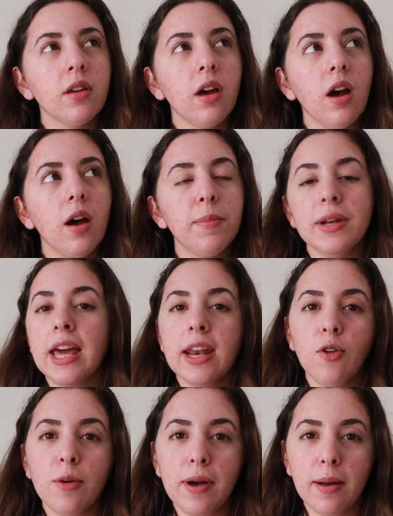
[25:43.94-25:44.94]

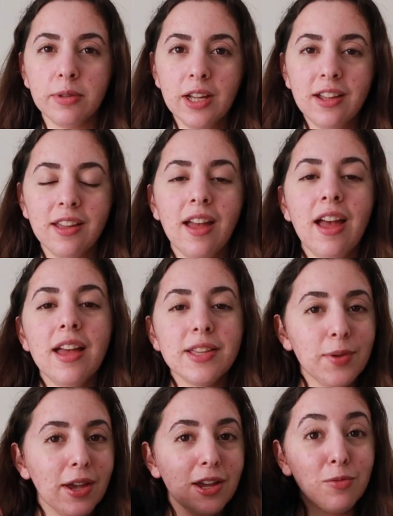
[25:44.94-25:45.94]
Banana Republic,
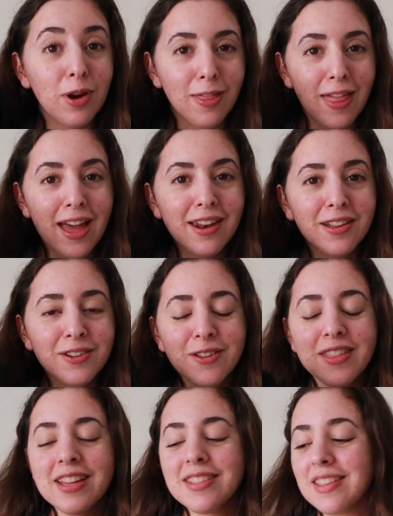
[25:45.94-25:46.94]
so I could wear that under
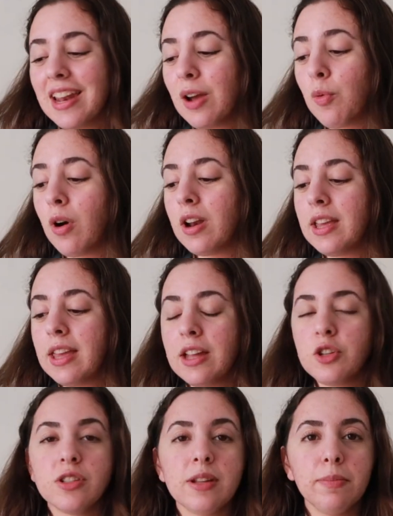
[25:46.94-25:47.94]
this, and I want to get
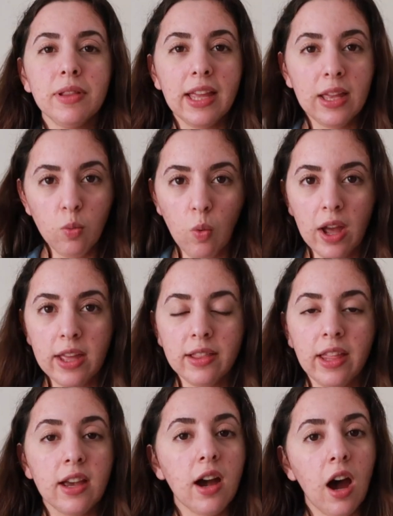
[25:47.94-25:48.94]
just a plain white
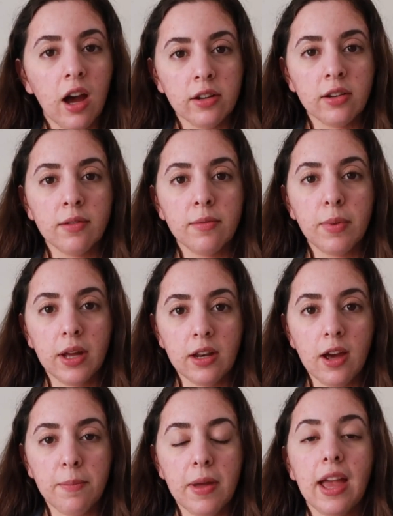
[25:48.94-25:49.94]
like cotton button
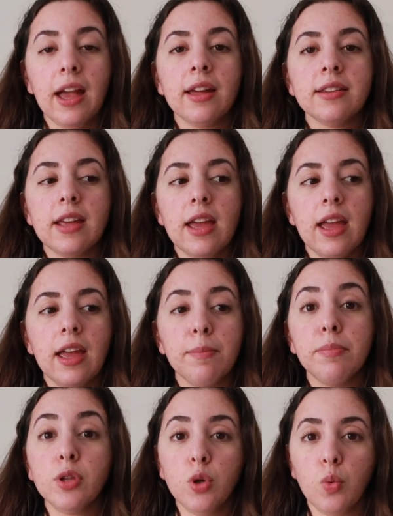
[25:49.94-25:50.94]
up and a
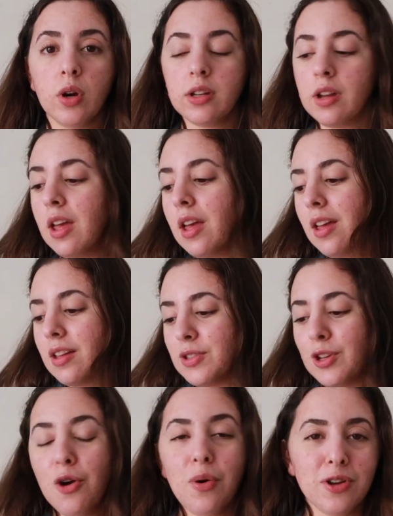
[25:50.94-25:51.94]
blue one to
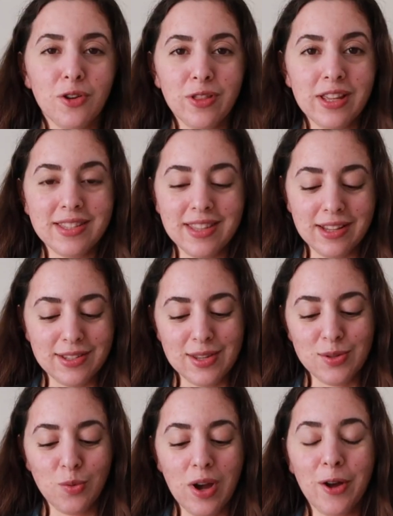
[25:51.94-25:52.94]
go under these things
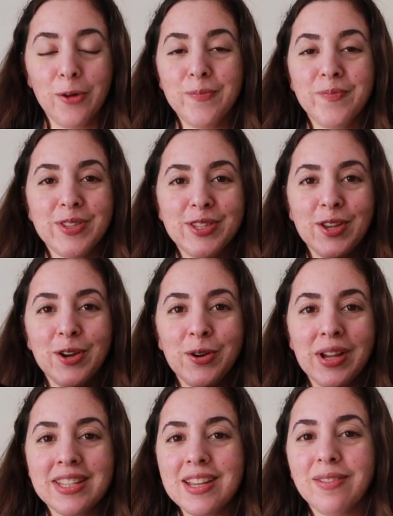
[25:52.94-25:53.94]
as well. So
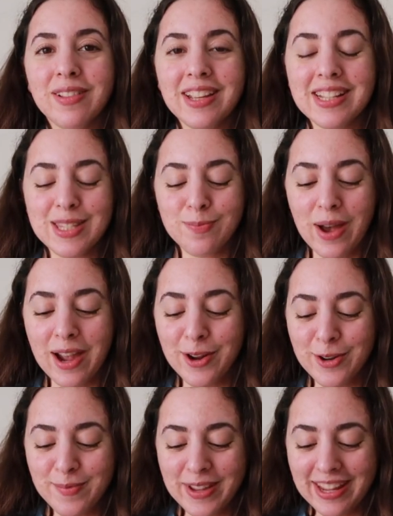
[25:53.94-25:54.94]
it definitely
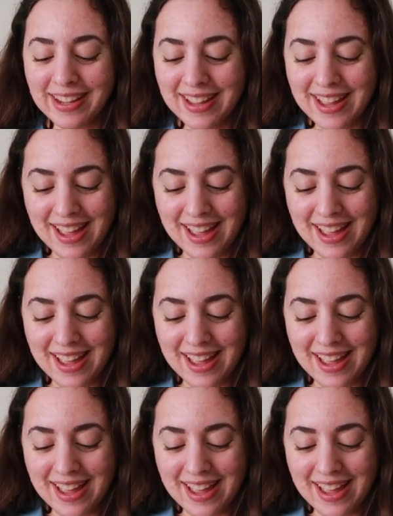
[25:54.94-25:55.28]
inspired me.